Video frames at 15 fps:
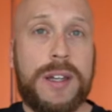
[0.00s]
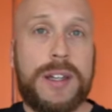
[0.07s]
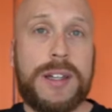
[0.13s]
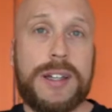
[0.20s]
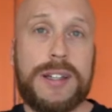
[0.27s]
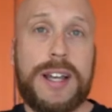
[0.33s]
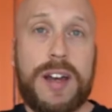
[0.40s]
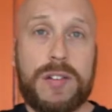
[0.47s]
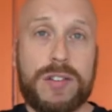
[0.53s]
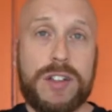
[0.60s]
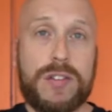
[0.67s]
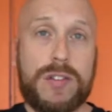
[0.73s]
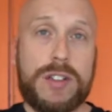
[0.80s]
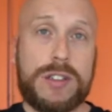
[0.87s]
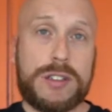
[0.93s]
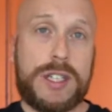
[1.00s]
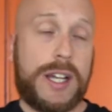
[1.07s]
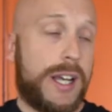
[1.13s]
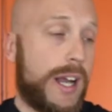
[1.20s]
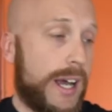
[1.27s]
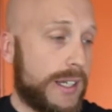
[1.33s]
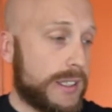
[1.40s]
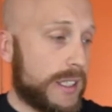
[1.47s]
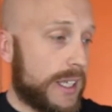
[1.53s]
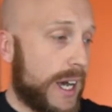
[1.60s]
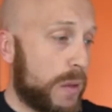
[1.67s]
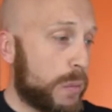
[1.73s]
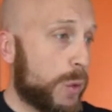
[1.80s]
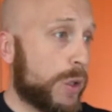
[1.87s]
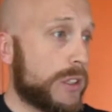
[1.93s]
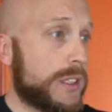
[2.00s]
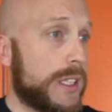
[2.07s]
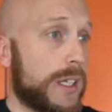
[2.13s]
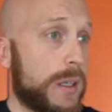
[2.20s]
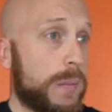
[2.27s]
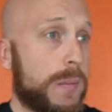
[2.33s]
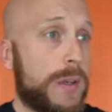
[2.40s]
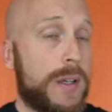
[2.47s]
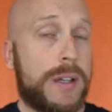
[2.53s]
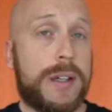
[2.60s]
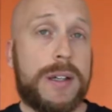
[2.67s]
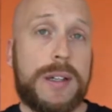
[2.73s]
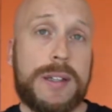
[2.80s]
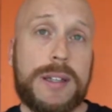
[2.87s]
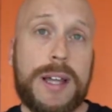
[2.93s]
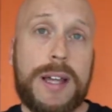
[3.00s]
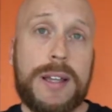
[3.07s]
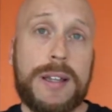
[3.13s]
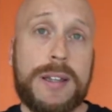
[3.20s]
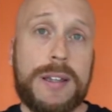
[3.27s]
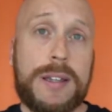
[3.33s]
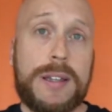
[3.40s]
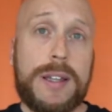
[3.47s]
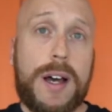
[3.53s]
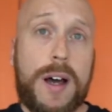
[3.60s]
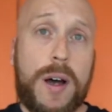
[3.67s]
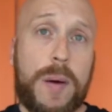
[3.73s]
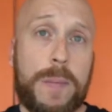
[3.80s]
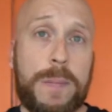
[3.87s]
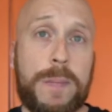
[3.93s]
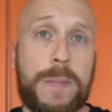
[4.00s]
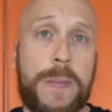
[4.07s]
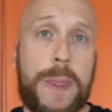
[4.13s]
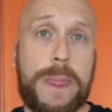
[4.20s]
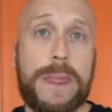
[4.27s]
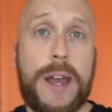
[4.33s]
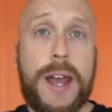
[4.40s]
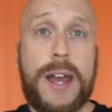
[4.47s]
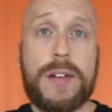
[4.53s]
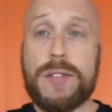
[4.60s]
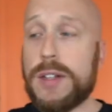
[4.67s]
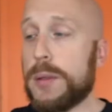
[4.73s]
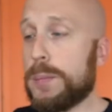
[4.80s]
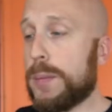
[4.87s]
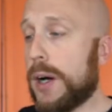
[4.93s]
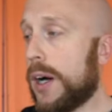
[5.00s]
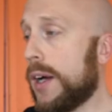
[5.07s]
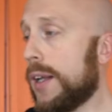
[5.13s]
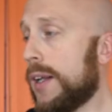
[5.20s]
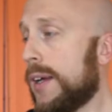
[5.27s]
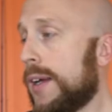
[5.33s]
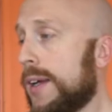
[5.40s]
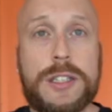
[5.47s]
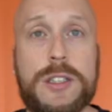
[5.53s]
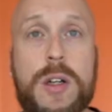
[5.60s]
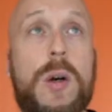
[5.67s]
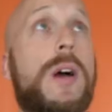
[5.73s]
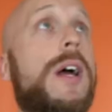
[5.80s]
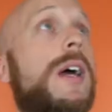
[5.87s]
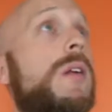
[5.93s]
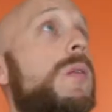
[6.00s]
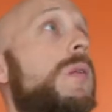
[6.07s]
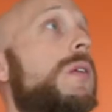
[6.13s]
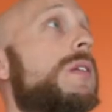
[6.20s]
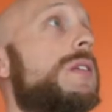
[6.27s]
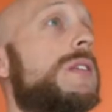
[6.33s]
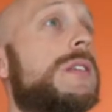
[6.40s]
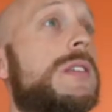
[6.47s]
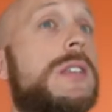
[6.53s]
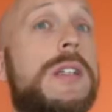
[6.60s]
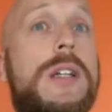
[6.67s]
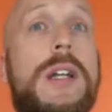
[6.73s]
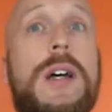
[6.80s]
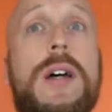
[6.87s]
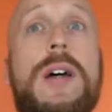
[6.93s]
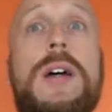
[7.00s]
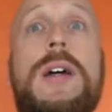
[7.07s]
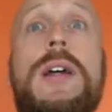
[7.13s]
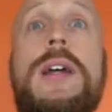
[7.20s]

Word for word: it definitely feels like it has a lot more tip than um, the heavy. But let's go head on to the